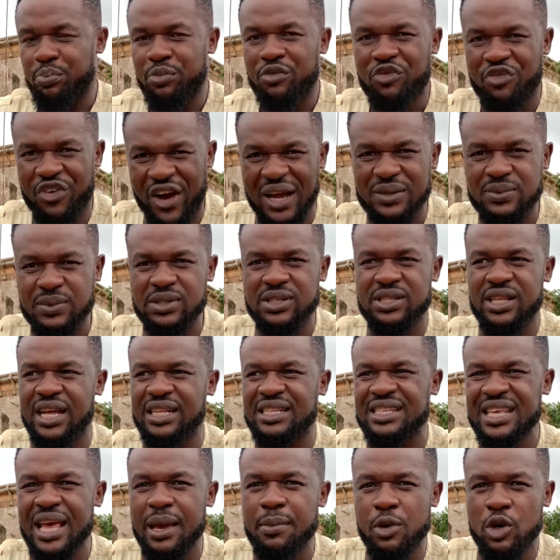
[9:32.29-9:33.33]
vice
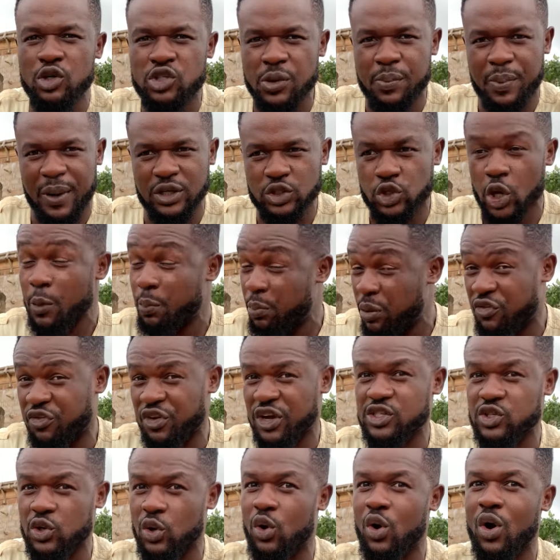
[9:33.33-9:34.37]
president Yemi Osinbajo, a
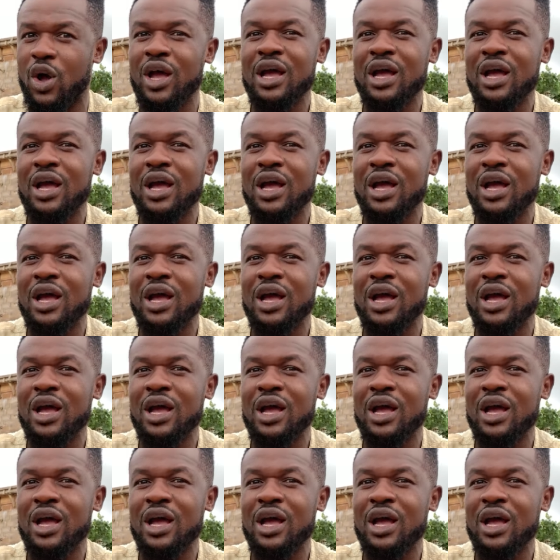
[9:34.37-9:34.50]
professor,